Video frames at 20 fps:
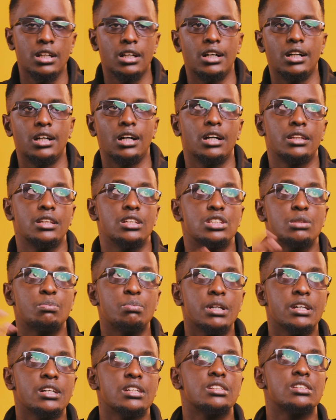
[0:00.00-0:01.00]
the
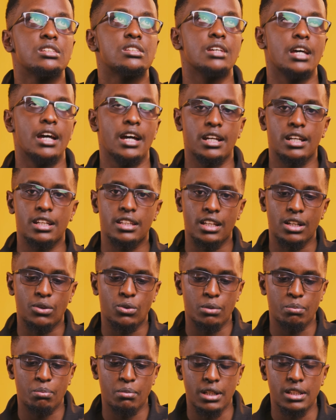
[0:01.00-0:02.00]
space and the
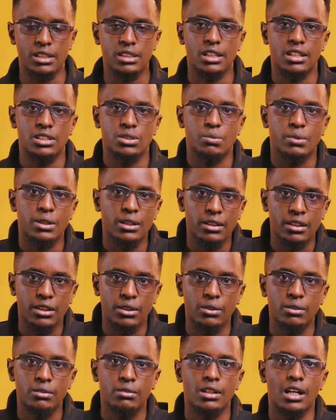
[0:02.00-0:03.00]
equipment as well, you
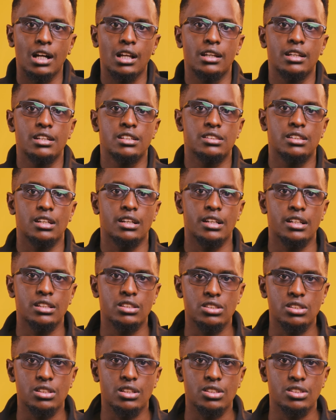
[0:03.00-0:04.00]
know, I'll list the
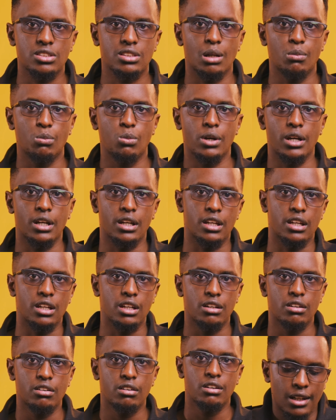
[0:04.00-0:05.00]
rates somewhere
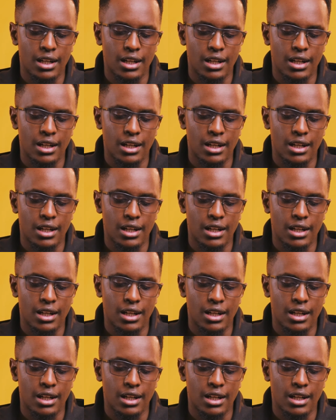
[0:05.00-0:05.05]
here.